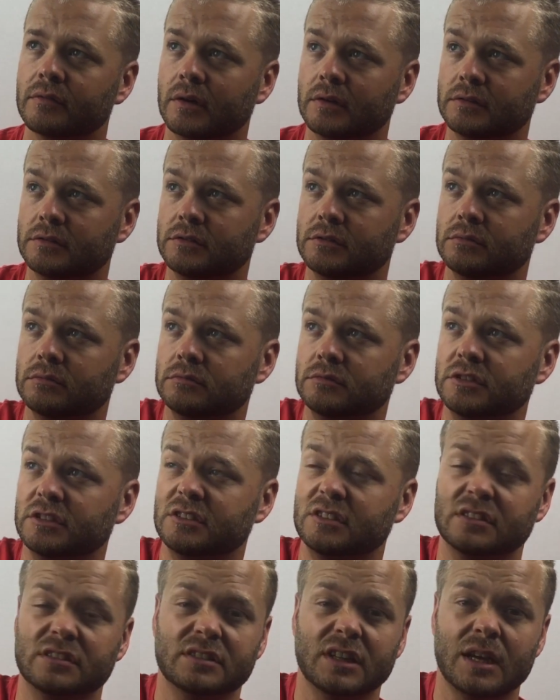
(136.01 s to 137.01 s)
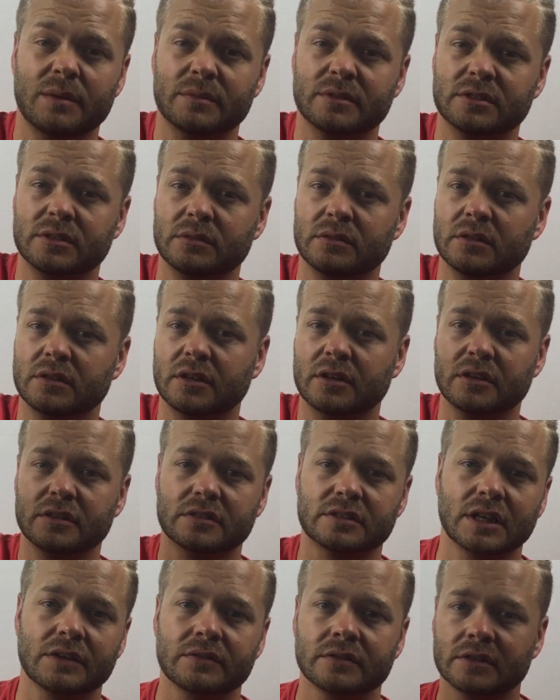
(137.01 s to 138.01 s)
It's just the same as doing
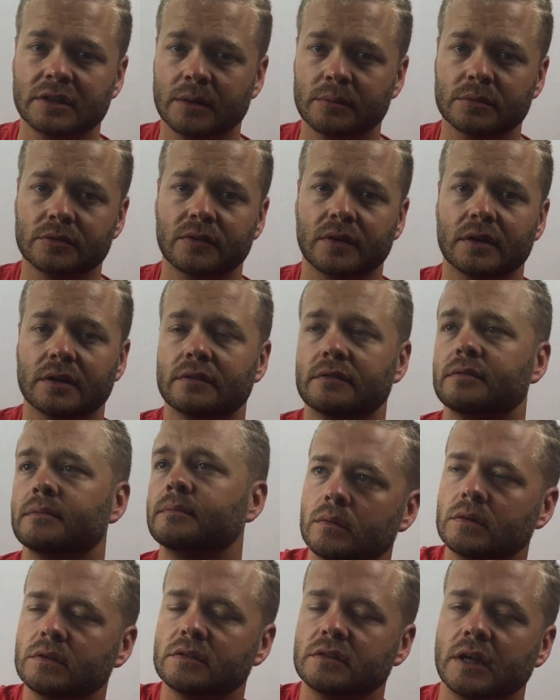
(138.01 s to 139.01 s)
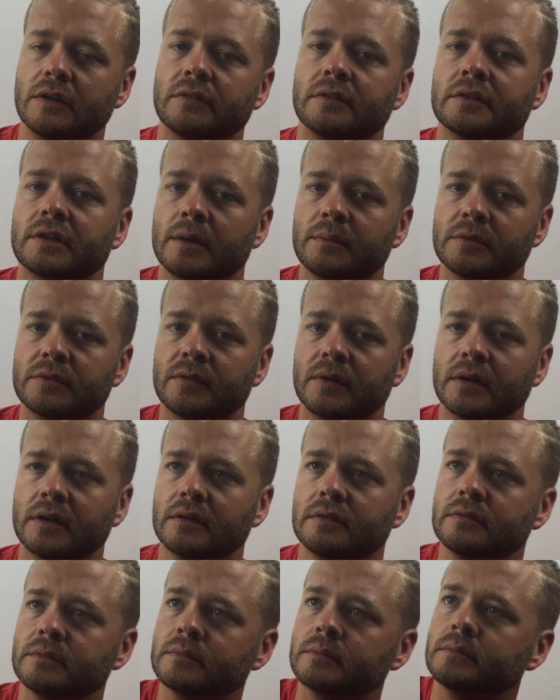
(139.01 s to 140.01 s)
37 times 5. What's 7 times
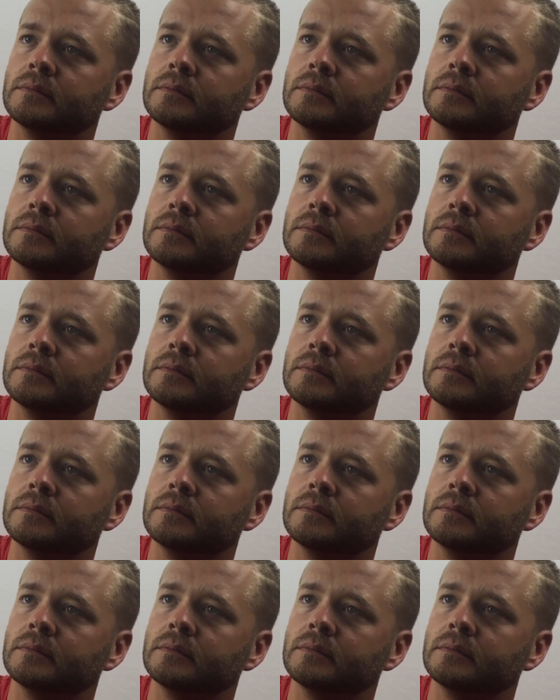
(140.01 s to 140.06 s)
5?